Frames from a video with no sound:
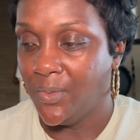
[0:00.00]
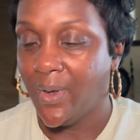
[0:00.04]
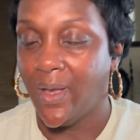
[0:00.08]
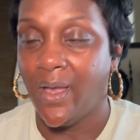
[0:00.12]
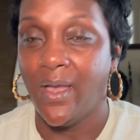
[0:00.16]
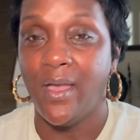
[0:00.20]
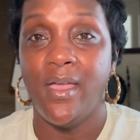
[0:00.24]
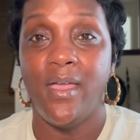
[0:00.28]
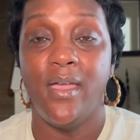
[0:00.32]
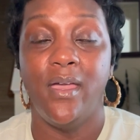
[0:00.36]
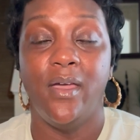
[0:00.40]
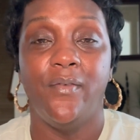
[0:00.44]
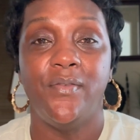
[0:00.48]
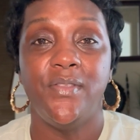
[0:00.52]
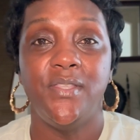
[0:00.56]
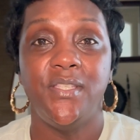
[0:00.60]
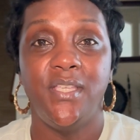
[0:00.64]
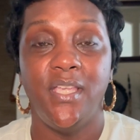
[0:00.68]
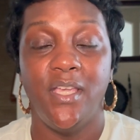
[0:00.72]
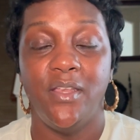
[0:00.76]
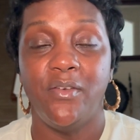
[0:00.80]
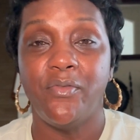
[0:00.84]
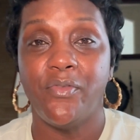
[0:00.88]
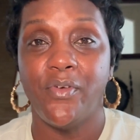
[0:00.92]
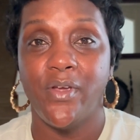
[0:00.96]
I have
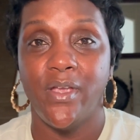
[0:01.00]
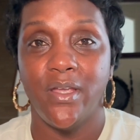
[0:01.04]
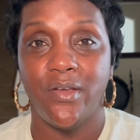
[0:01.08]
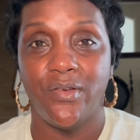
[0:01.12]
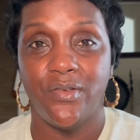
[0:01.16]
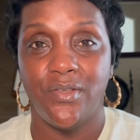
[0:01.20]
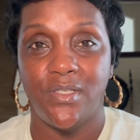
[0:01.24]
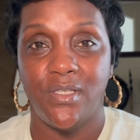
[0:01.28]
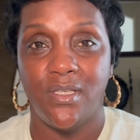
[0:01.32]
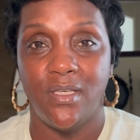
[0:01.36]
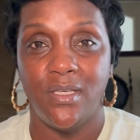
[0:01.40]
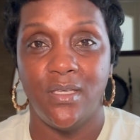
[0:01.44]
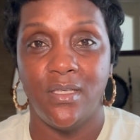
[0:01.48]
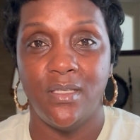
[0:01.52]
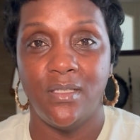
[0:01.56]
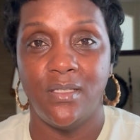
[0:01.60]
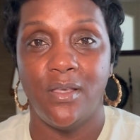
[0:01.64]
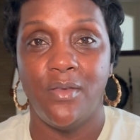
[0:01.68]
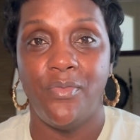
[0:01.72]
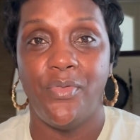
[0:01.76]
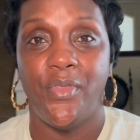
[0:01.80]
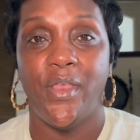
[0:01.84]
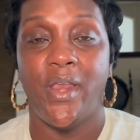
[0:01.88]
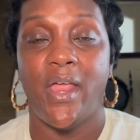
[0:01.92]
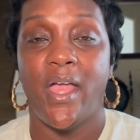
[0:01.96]
10 fragrances
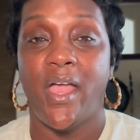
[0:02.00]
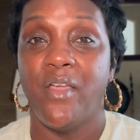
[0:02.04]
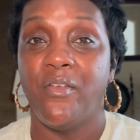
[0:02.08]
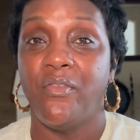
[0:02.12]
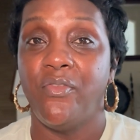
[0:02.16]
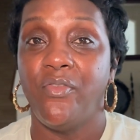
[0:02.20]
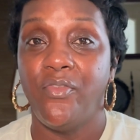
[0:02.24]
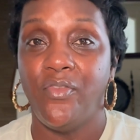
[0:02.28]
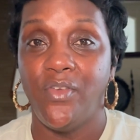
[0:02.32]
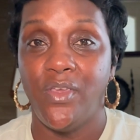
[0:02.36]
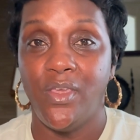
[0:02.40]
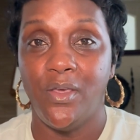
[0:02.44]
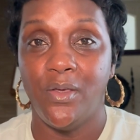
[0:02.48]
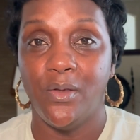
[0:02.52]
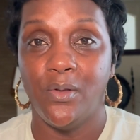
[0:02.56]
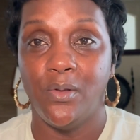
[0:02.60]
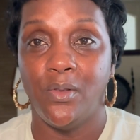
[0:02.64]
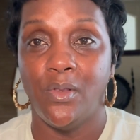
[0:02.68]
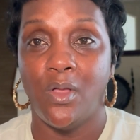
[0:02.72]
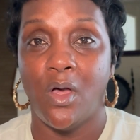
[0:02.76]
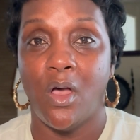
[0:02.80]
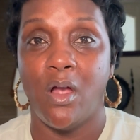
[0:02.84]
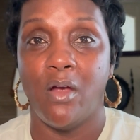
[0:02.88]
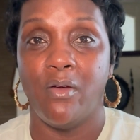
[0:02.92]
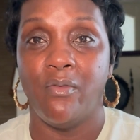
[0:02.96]
that I feel
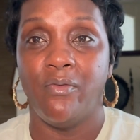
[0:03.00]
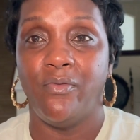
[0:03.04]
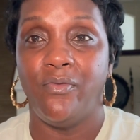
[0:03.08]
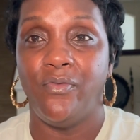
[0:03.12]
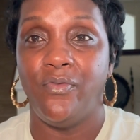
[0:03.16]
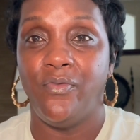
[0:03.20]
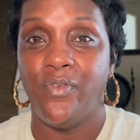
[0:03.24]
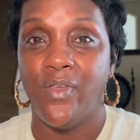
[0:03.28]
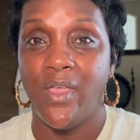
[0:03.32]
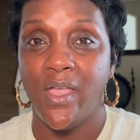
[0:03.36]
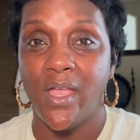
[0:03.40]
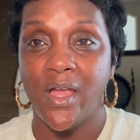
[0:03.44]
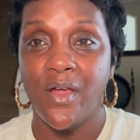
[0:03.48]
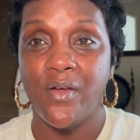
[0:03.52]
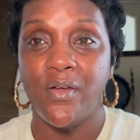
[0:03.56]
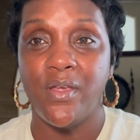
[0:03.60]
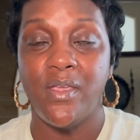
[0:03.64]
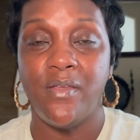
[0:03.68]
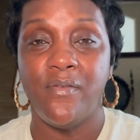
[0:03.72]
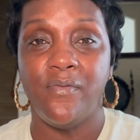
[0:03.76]
are very,